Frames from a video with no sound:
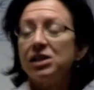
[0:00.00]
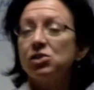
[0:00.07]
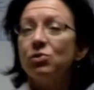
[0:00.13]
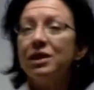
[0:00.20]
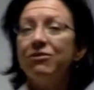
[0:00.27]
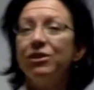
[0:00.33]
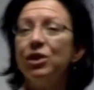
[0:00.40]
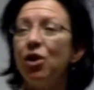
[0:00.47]
And
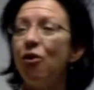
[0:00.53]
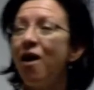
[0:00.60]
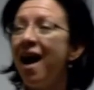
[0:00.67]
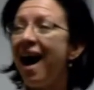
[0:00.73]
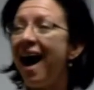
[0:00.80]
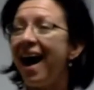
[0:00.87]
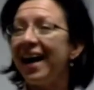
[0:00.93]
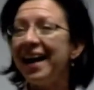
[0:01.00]
so even though
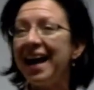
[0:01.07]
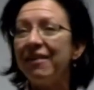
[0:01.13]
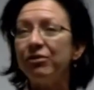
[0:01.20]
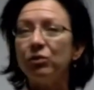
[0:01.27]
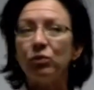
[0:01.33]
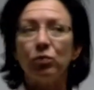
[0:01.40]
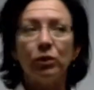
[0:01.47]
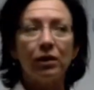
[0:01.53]
I
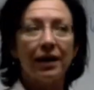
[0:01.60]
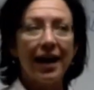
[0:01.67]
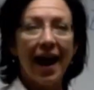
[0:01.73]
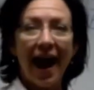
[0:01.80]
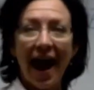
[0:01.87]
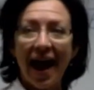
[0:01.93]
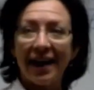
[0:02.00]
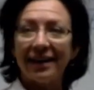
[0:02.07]
haven't really
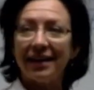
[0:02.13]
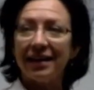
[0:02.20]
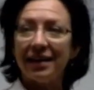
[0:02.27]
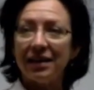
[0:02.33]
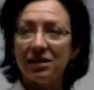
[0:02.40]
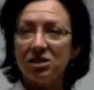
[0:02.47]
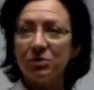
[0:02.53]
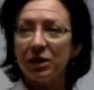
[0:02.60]
had
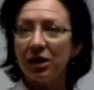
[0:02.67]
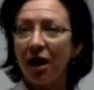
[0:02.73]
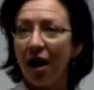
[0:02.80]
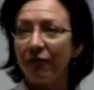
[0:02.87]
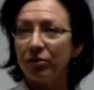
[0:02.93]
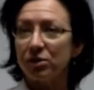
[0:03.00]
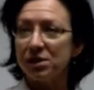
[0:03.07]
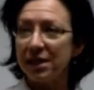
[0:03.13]
an intimate
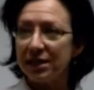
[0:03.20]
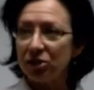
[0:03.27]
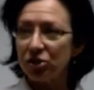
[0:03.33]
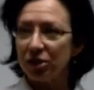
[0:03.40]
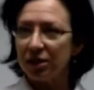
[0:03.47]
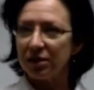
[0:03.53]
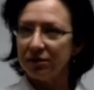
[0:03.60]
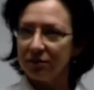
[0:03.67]

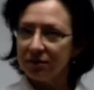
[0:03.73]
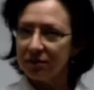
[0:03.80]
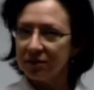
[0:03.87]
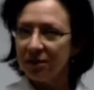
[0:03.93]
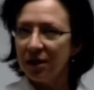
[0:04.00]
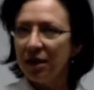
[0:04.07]
conversation,